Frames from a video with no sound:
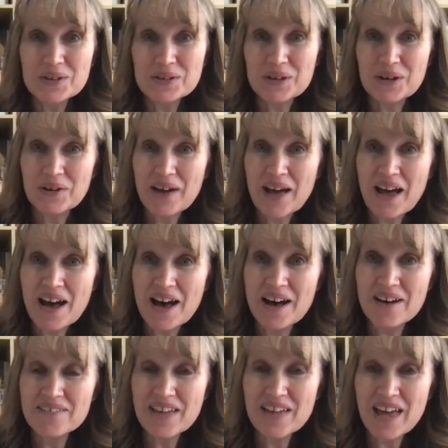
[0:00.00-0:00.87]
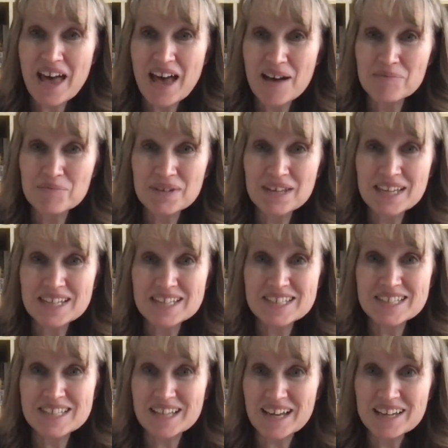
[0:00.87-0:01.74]
So have a happy
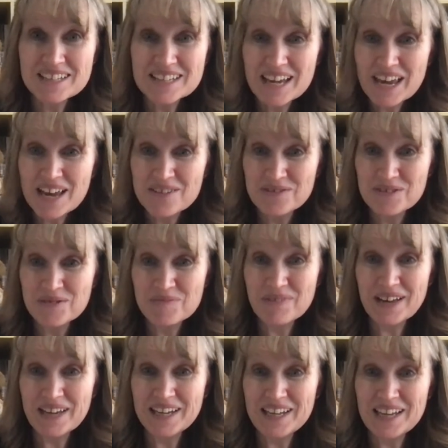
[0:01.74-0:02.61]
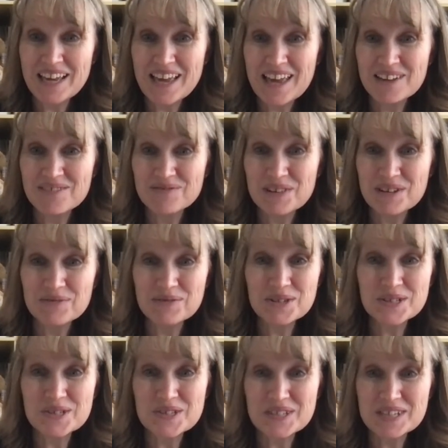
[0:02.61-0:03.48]
Sunday, everybody, and we
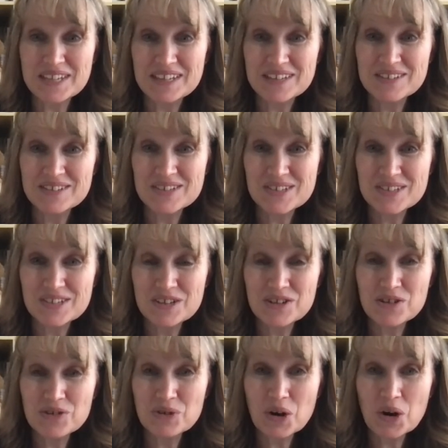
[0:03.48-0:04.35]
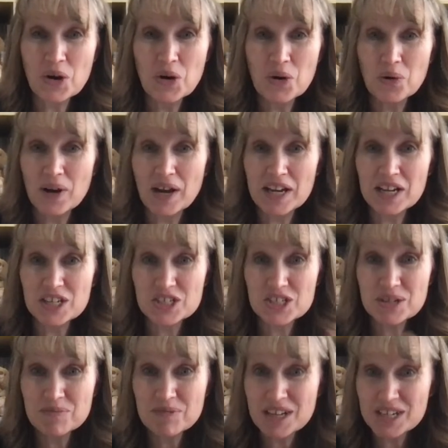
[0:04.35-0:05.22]
will see you soon. Oh, and I
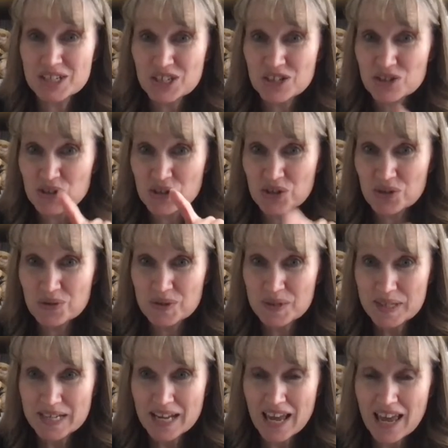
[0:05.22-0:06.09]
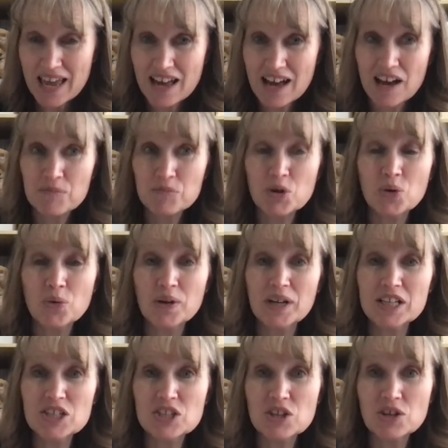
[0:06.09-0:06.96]
should mention Tuesday, I'm
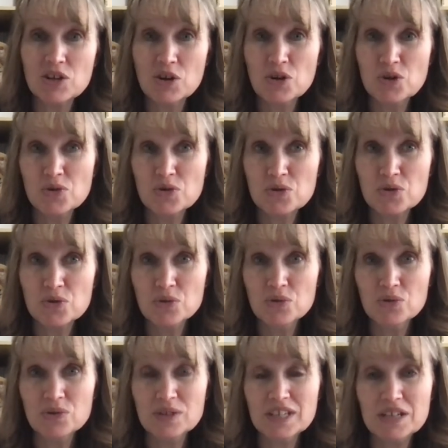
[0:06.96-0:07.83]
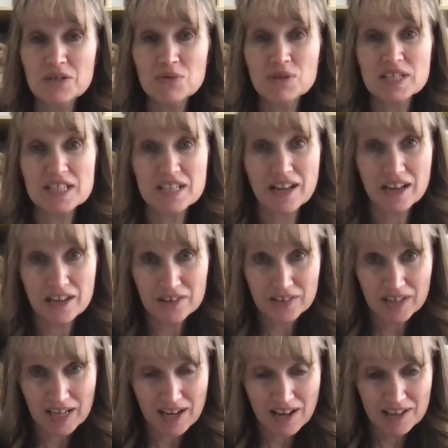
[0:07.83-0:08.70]
going to go through the
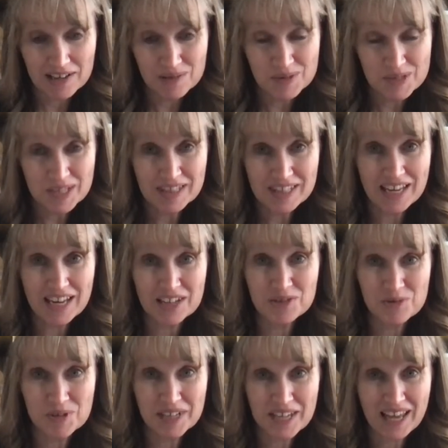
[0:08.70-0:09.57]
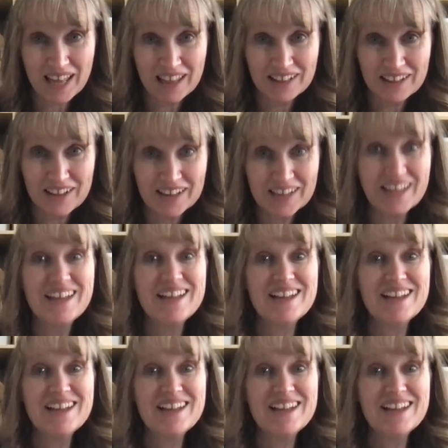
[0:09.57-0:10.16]
retiring items in the annual catalog.